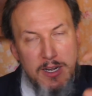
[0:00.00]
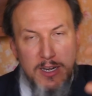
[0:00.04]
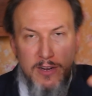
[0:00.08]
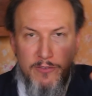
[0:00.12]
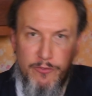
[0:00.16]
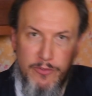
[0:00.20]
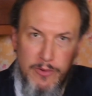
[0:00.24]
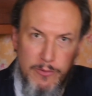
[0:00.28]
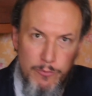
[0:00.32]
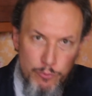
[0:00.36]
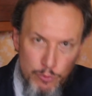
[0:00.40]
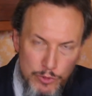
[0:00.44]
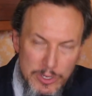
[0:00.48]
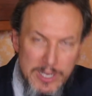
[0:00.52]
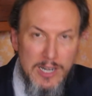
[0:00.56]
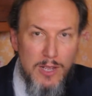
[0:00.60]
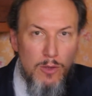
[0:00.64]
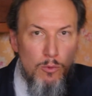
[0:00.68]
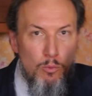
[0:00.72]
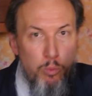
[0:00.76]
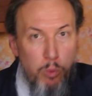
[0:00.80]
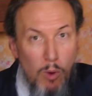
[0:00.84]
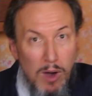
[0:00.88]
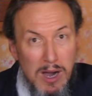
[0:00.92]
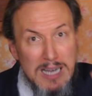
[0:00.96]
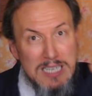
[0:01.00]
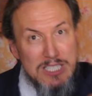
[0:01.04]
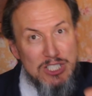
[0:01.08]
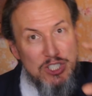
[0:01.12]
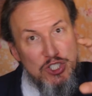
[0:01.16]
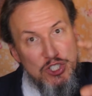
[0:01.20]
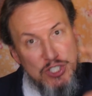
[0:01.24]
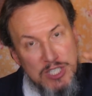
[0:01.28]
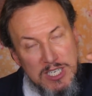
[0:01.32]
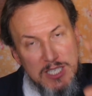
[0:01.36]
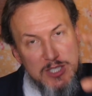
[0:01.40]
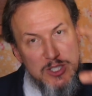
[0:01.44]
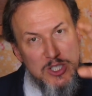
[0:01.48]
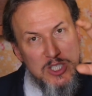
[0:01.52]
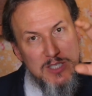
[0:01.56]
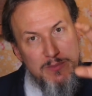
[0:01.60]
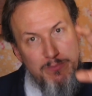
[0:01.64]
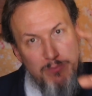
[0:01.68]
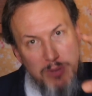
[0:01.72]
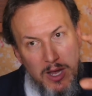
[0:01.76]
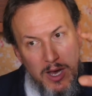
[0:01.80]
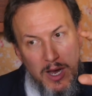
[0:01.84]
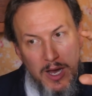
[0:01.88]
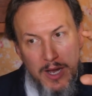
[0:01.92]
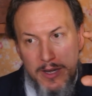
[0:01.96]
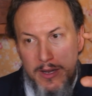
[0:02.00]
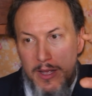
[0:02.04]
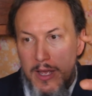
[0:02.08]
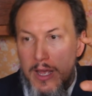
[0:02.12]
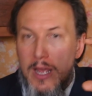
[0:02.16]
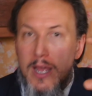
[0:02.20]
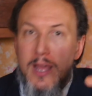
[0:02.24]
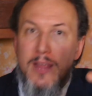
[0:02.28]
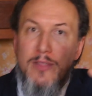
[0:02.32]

and if it really was Jesus' blood,